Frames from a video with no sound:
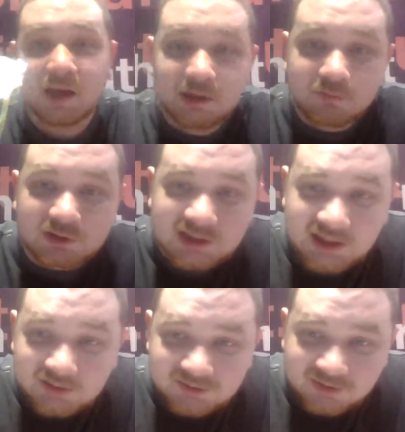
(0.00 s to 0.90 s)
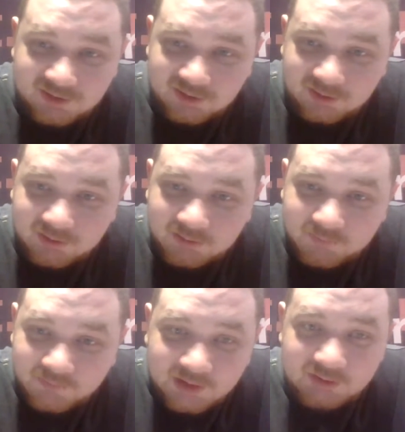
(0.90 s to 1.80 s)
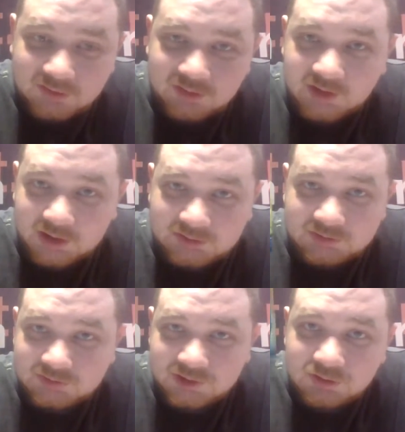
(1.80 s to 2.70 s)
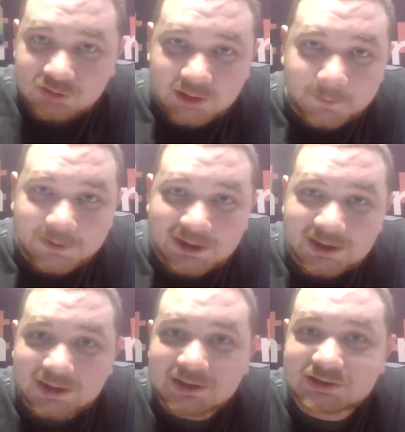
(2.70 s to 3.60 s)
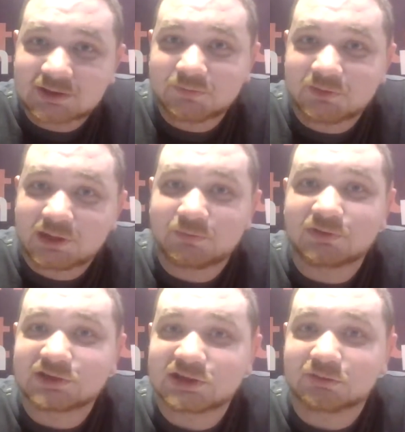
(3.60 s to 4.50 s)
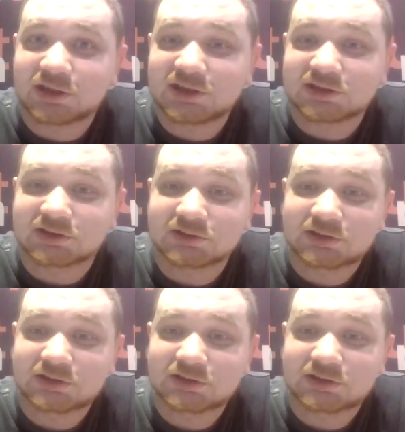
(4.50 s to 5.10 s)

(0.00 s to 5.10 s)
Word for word: as for these two, these two are like two completely diff different generations.